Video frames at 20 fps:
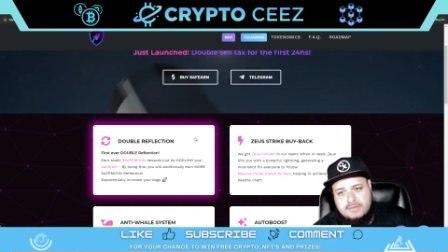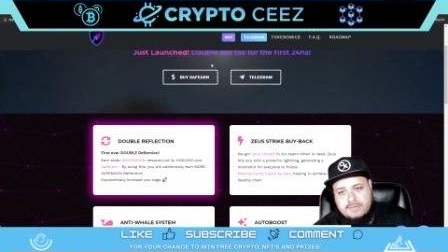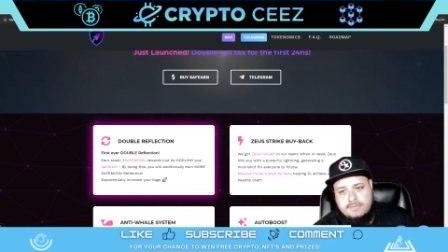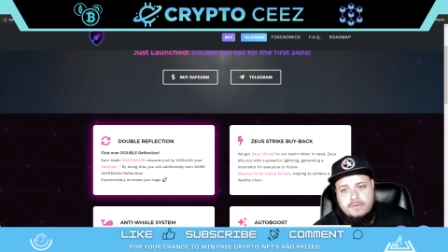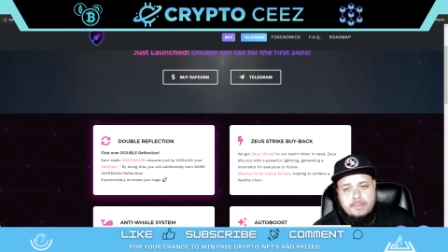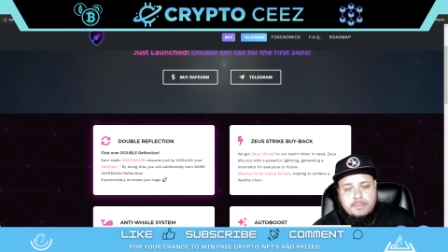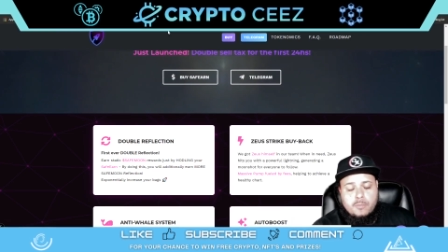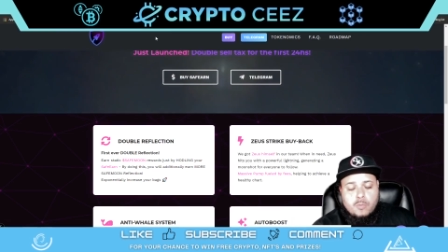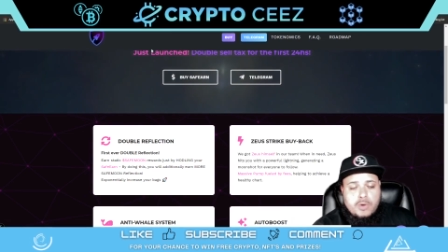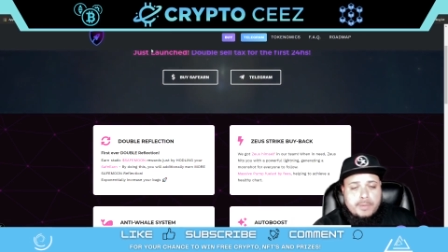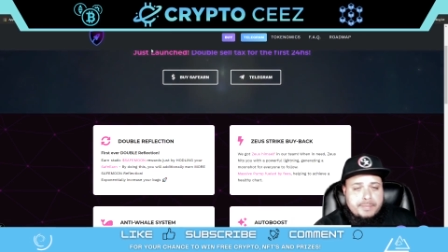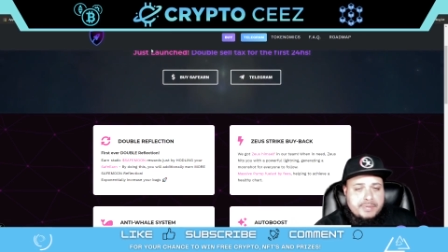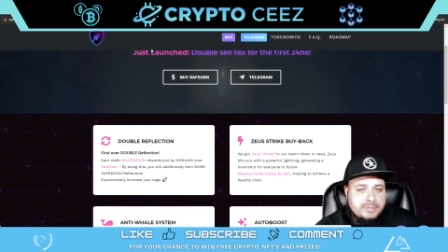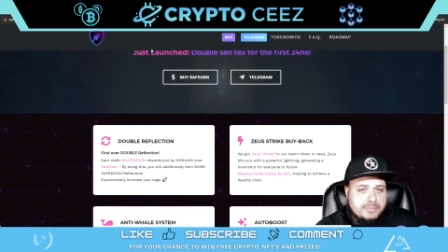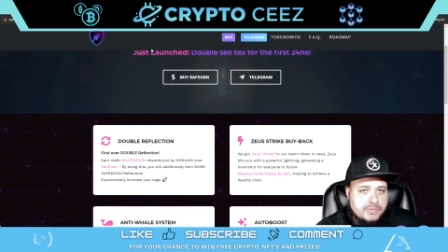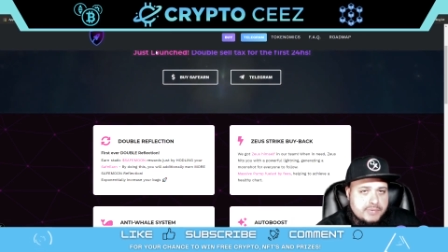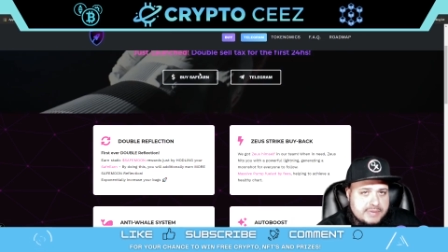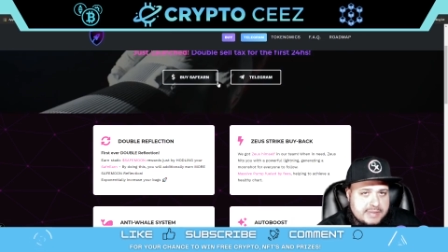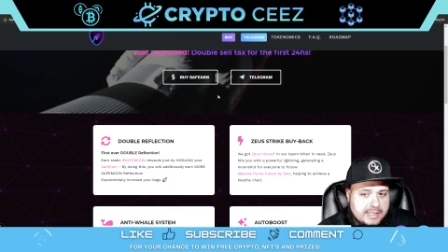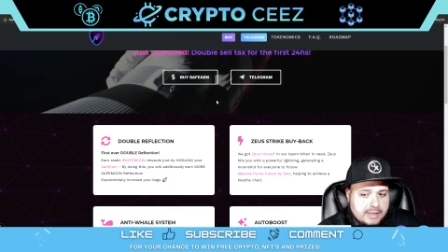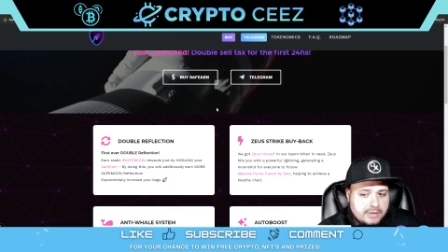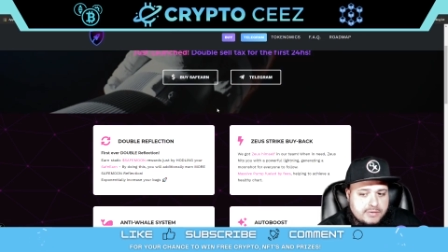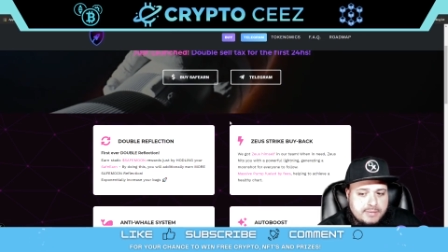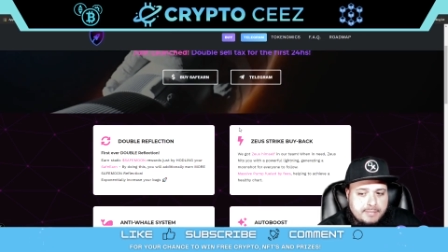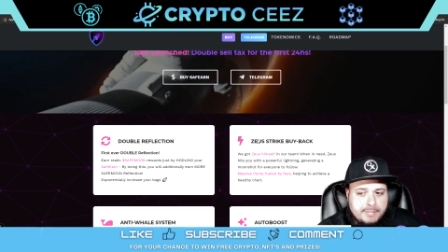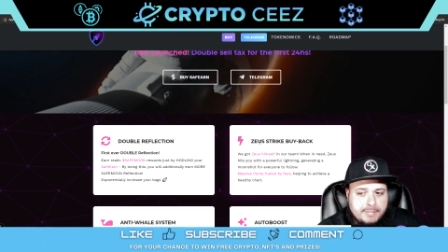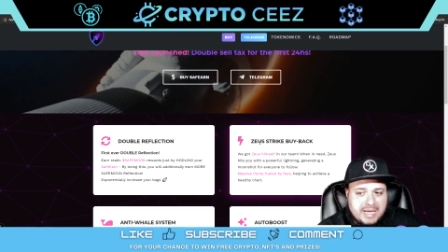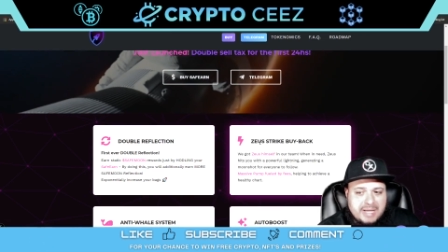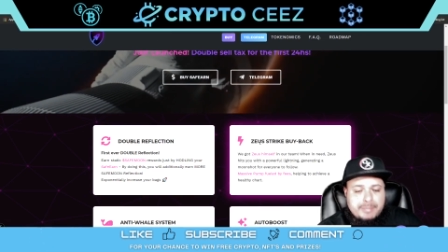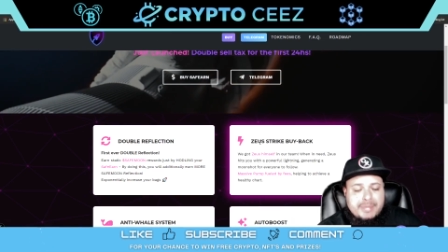from when people sell to
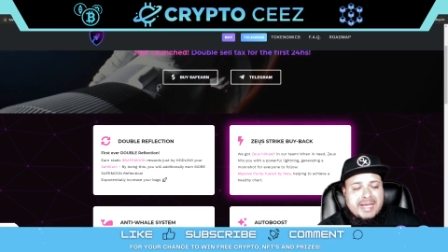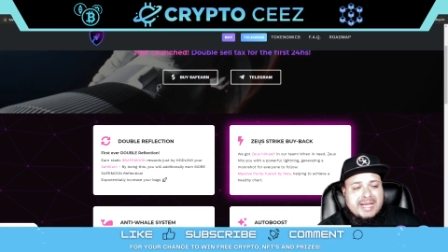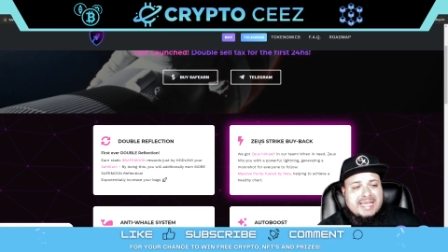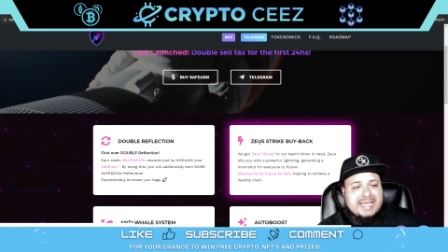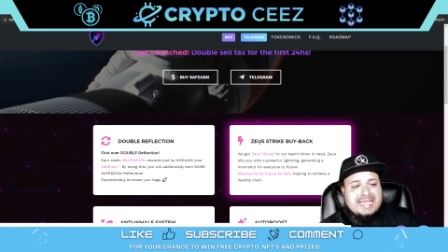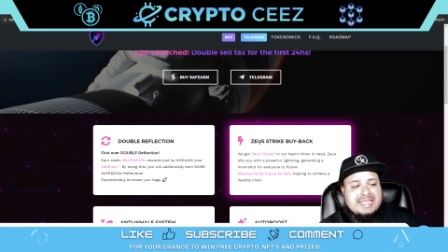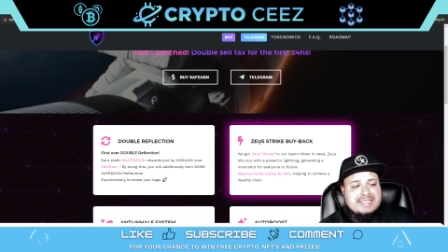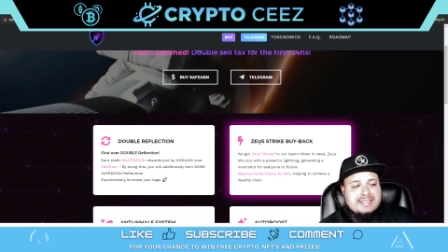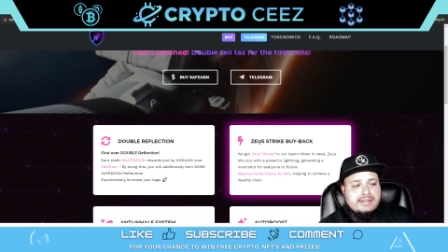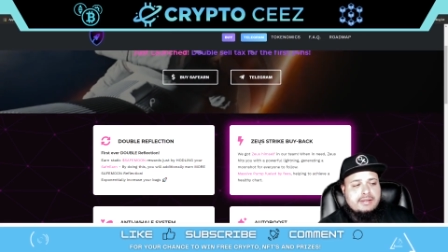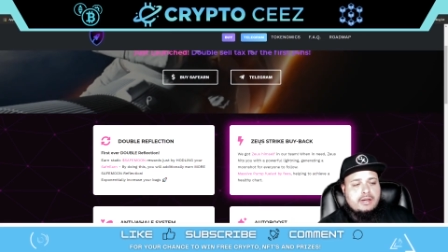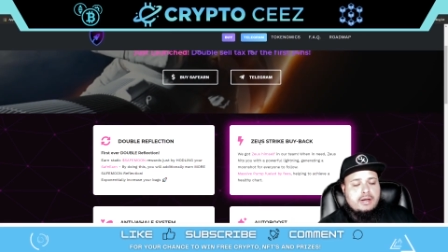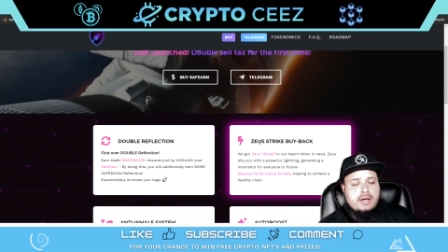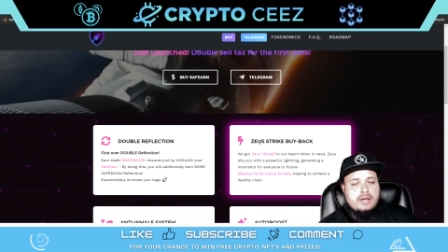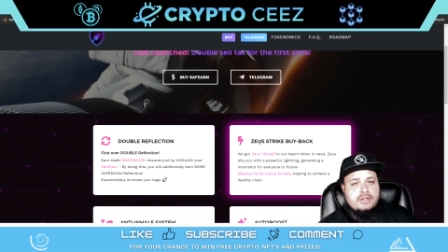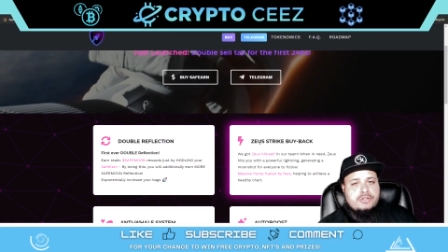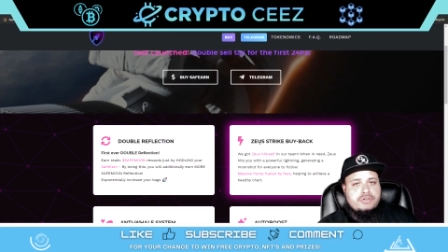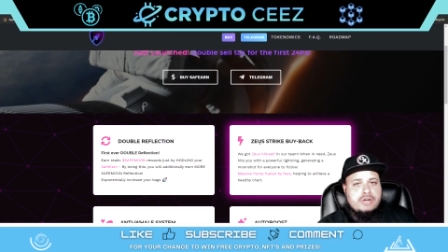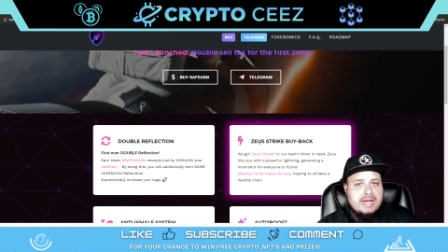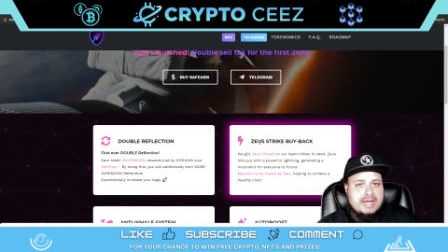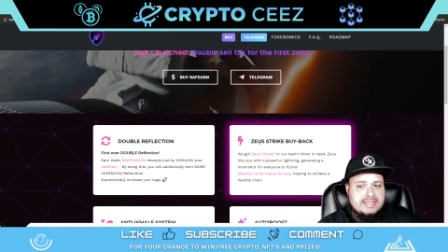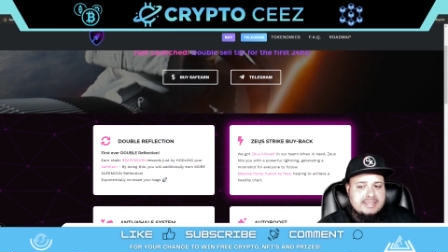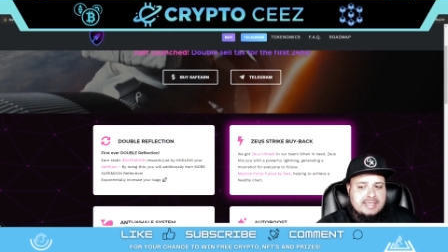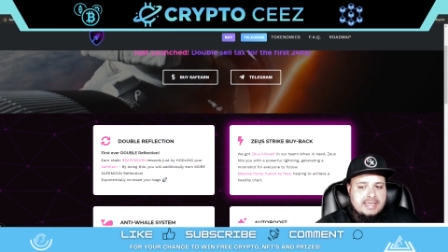buy back into the contract,